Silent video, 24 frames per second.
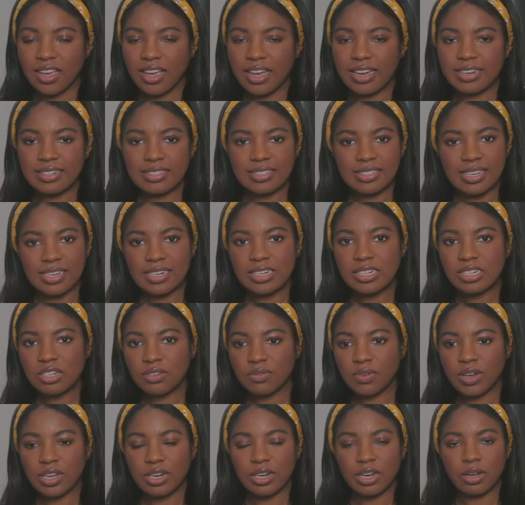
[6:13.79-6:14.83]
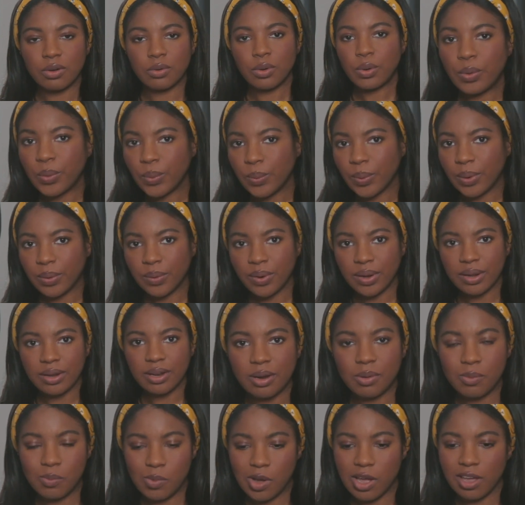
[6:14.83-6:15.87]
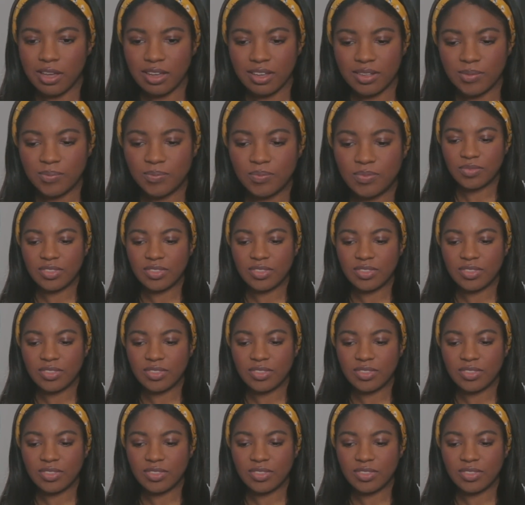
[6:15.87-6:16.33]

I decided to find out who wrote it and why.